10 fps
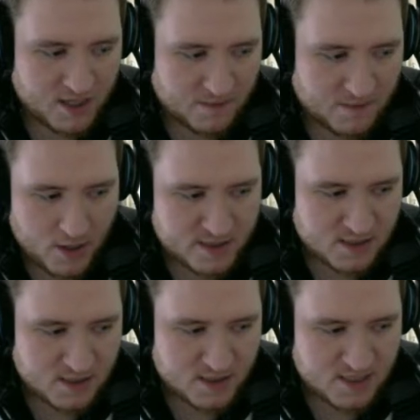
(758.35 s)
it
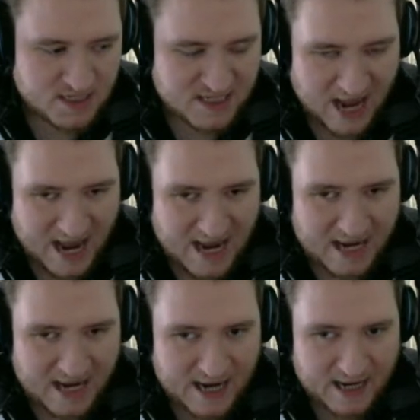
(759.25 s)
doesn't stack,
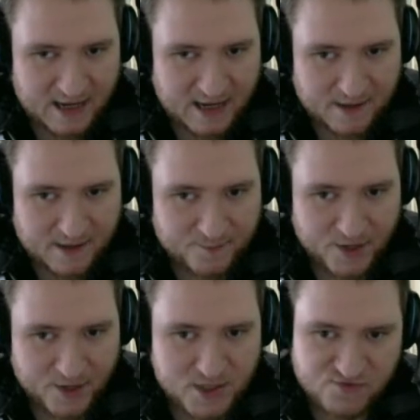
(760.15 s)
but it does
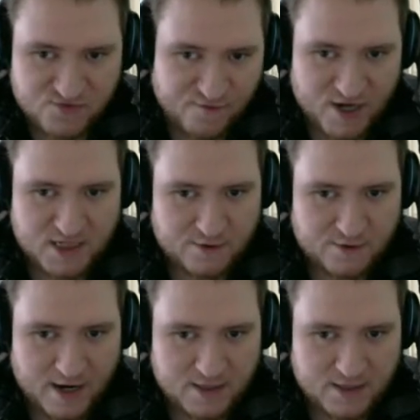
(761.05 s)
refresh the
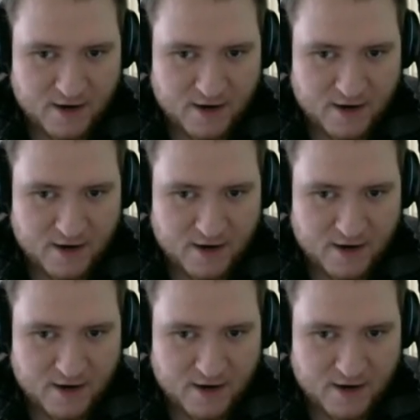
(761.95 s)
duration.